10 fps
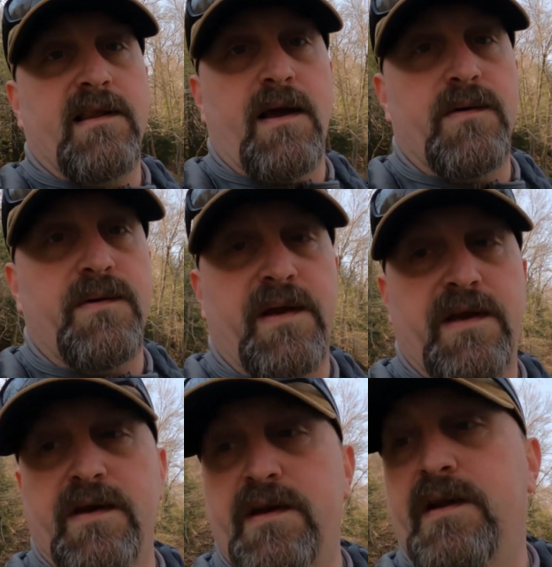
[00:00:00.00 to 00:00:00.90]
that would be
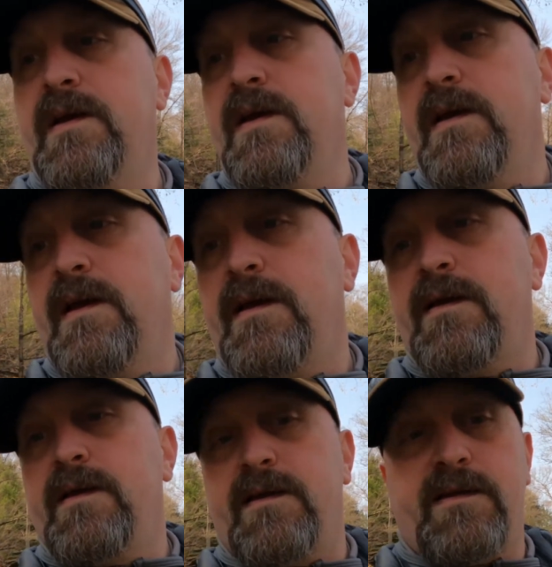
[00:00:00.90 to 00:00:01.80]
good.
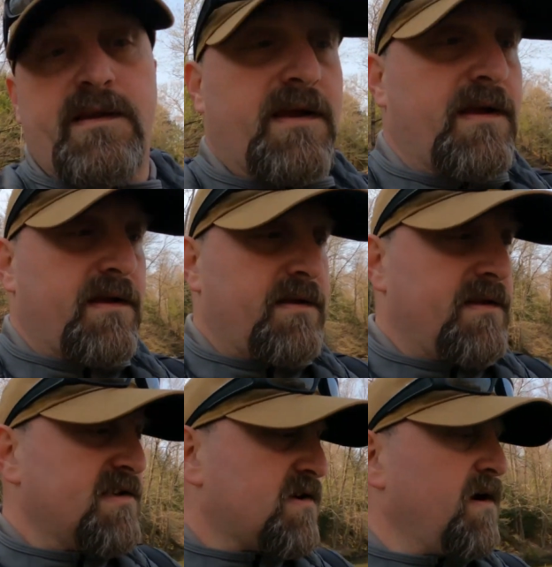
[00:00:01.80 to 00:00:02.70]

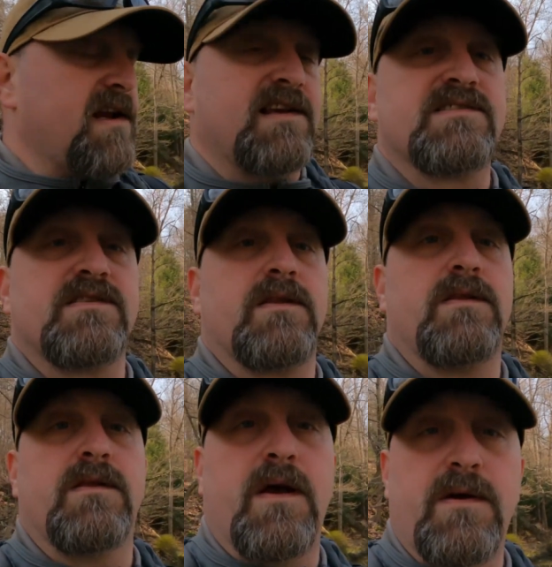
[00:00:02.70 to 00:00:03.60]
This creek is
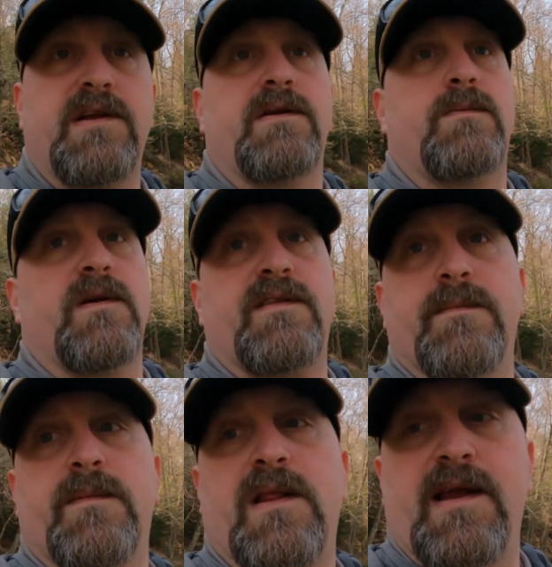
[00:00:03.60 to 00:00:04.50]
loaded with
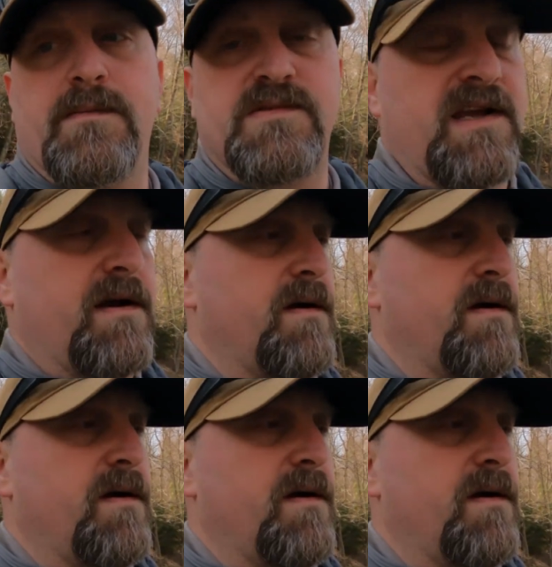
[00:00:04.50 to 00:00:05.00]
them clams. They